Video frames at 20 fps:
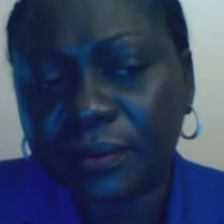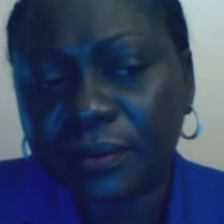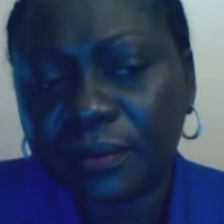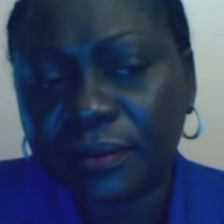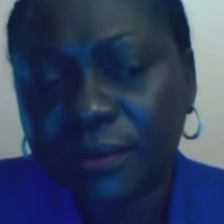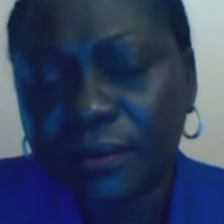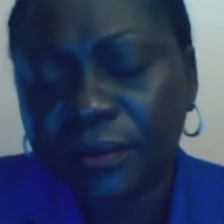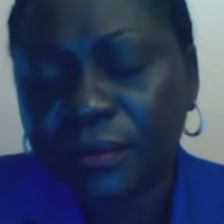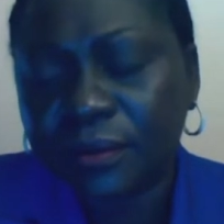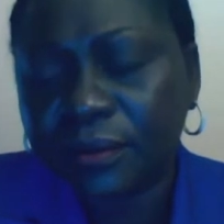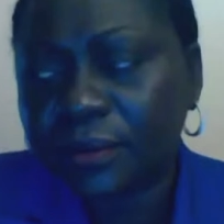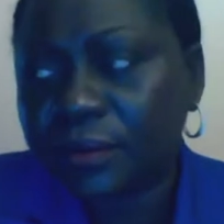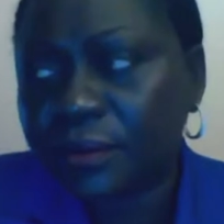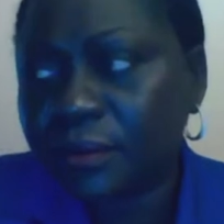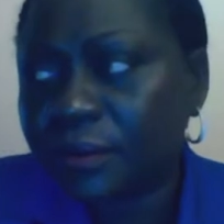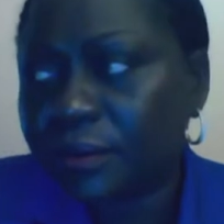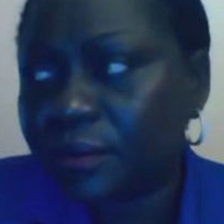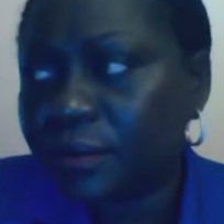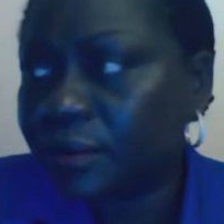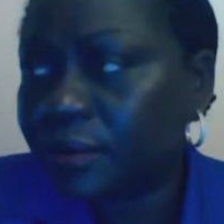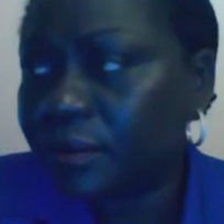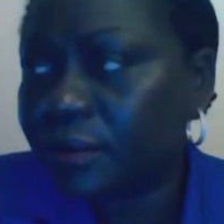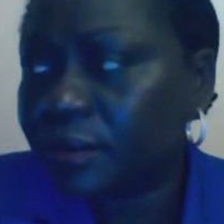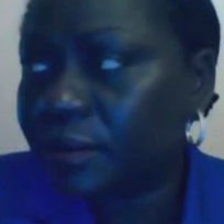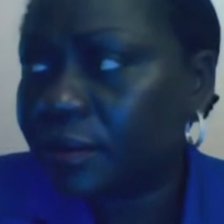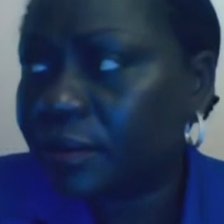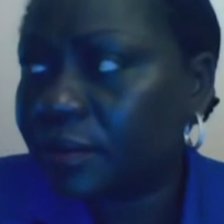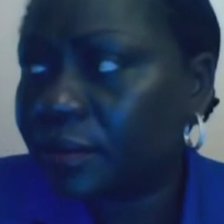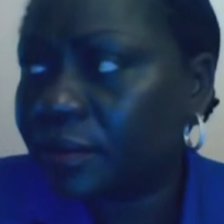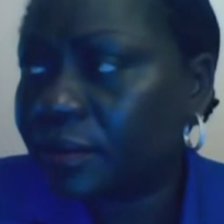
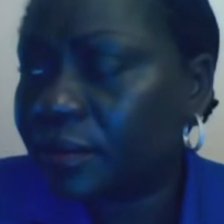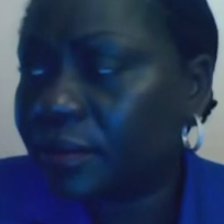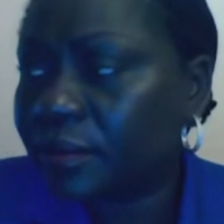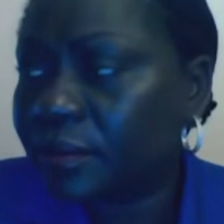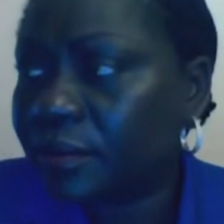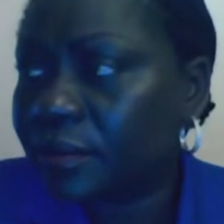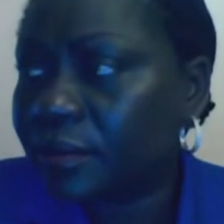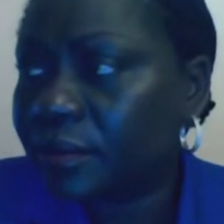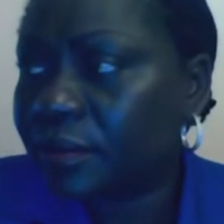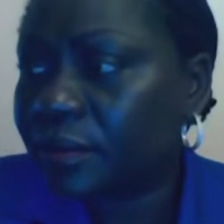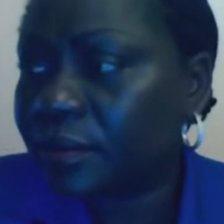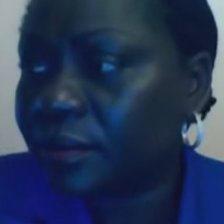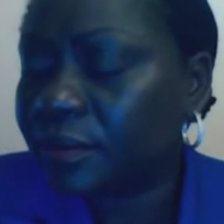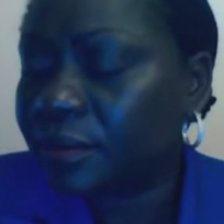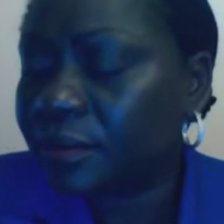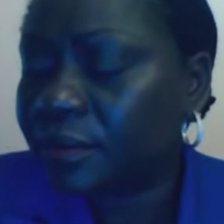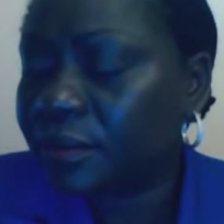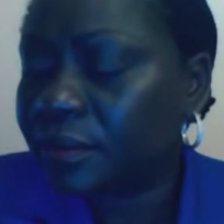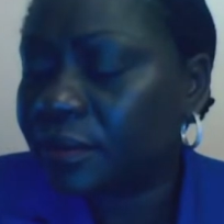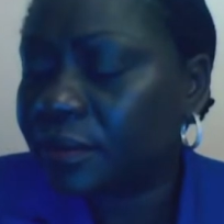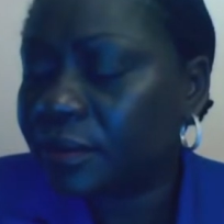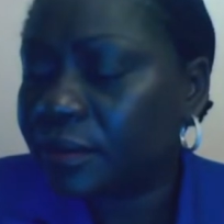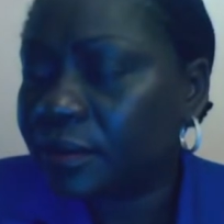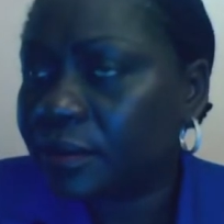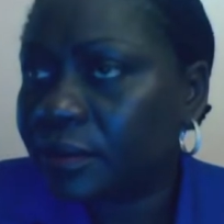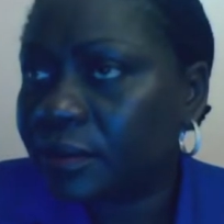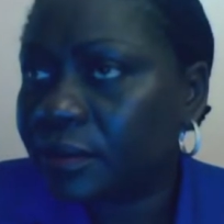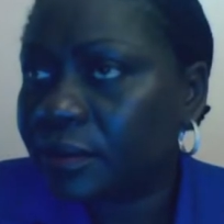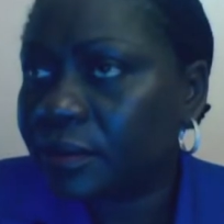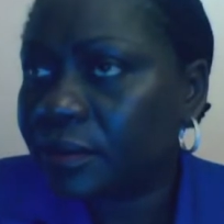
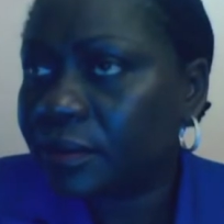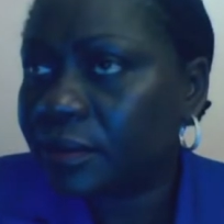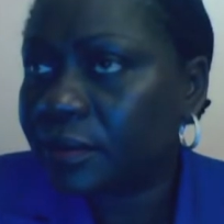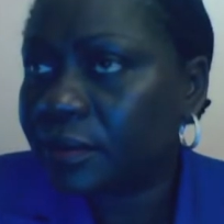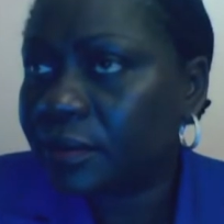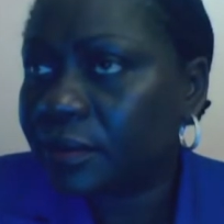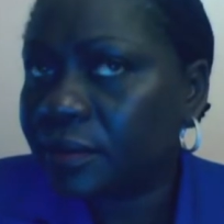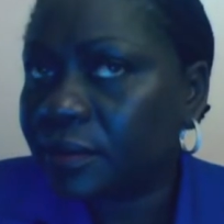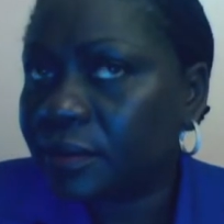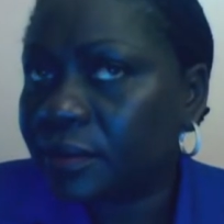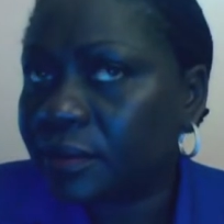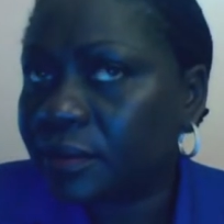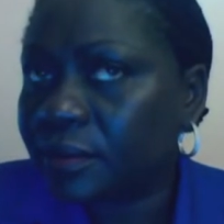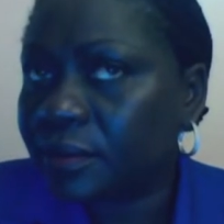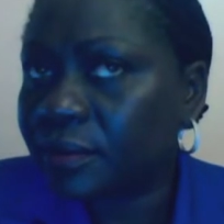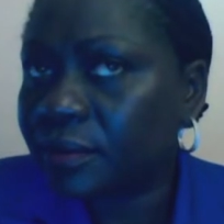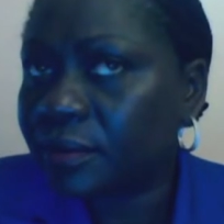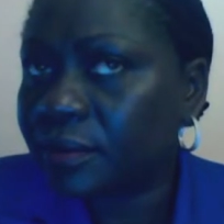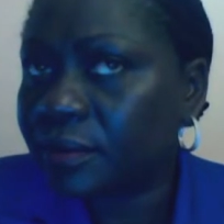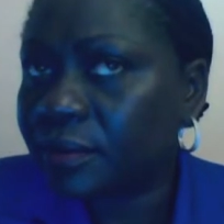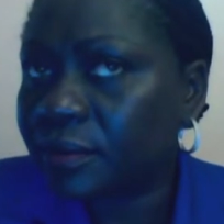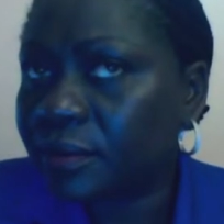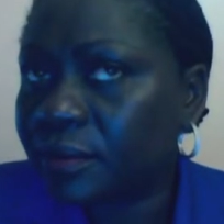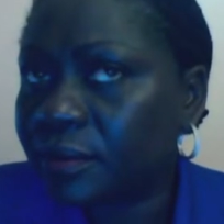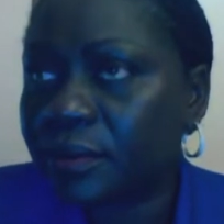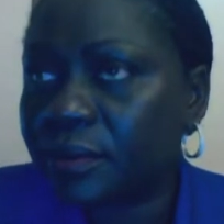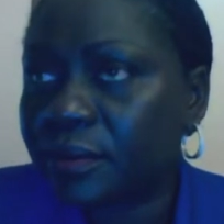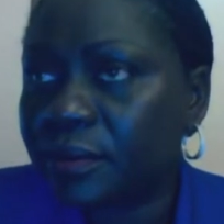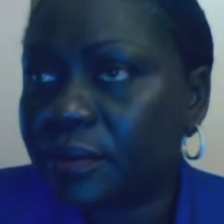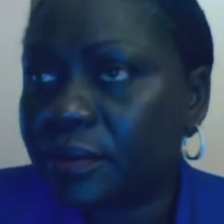
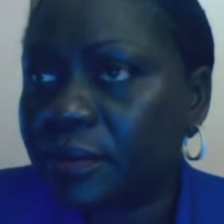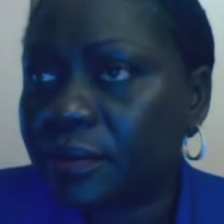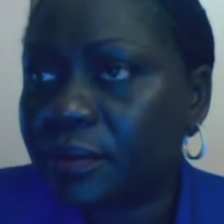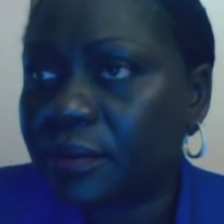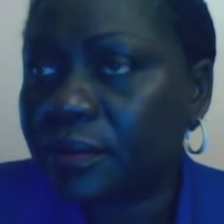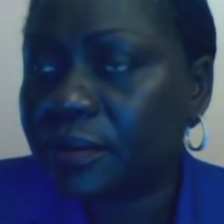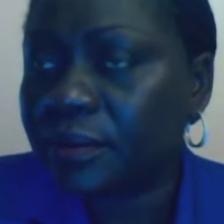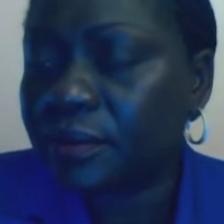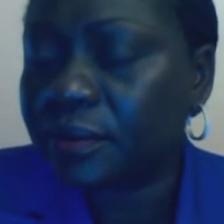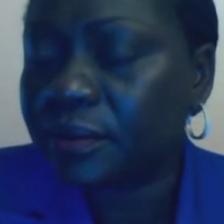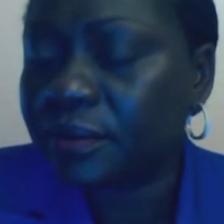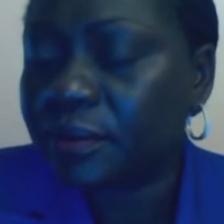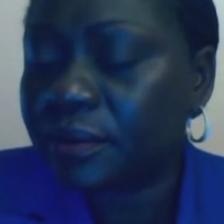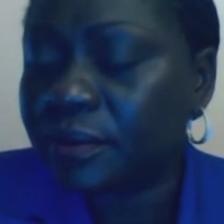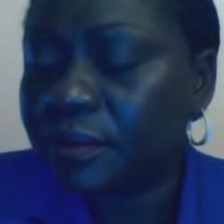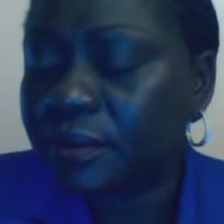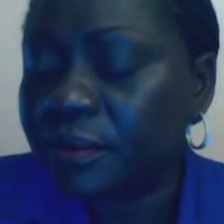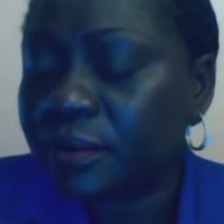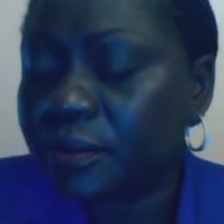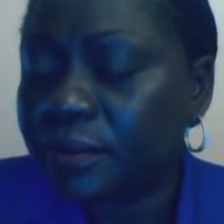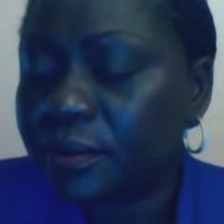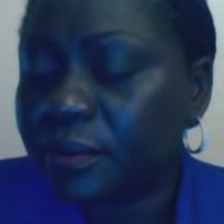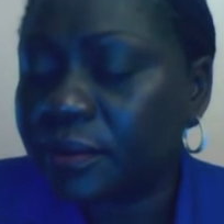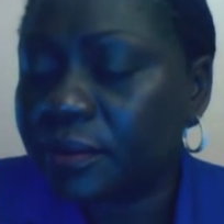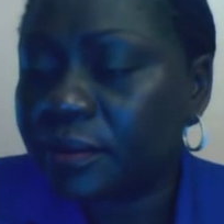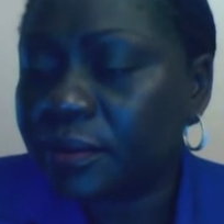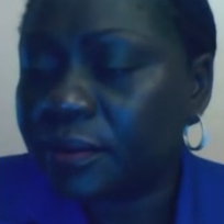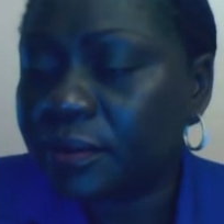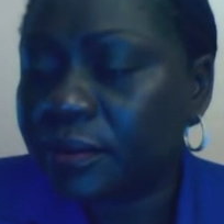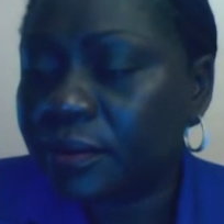
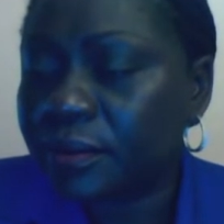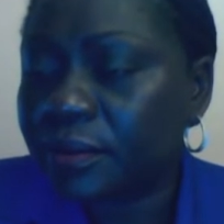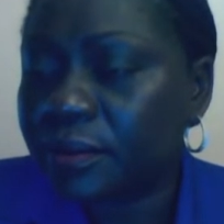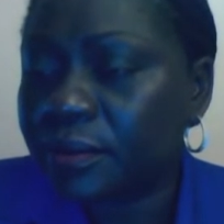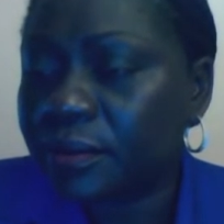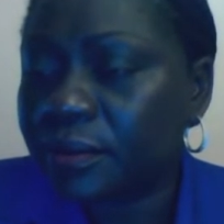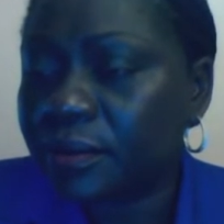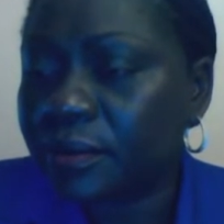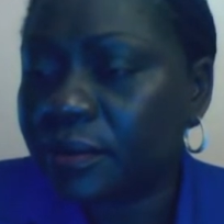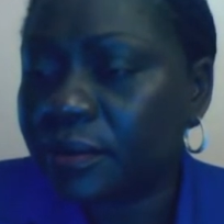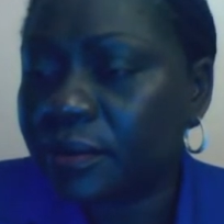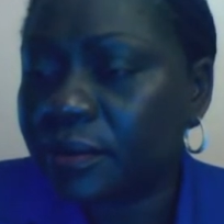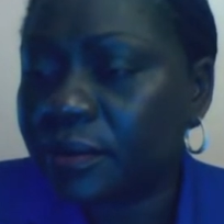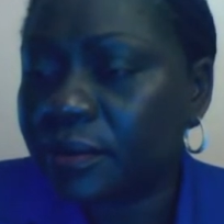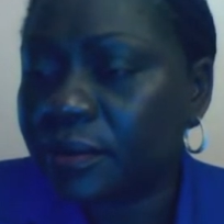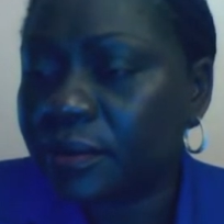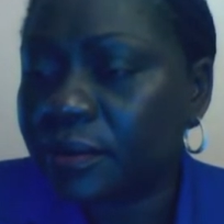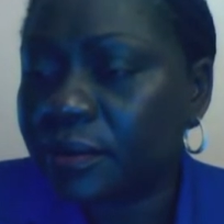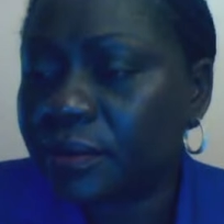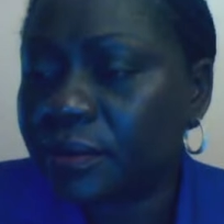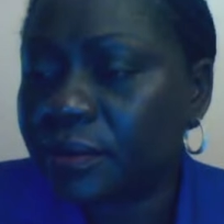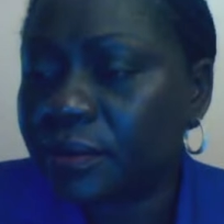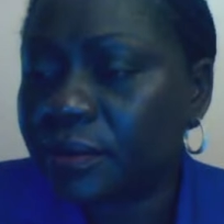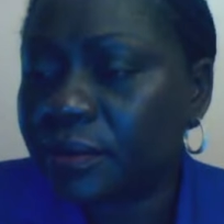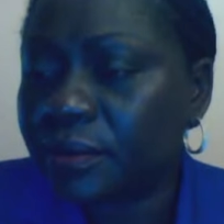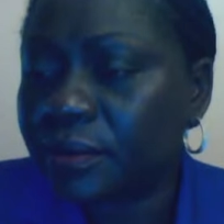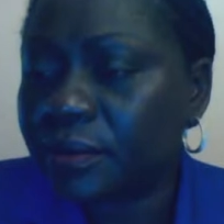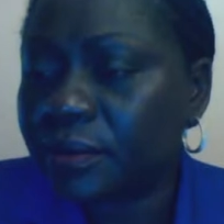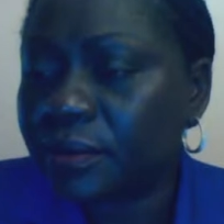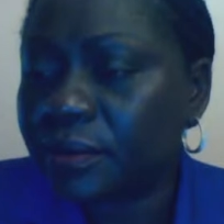
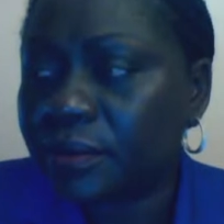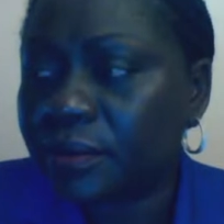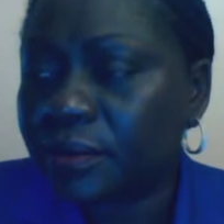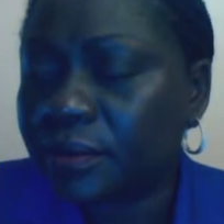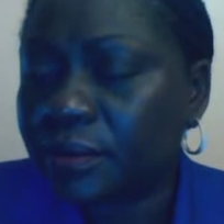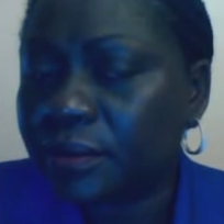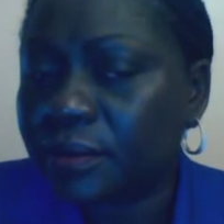[no speech]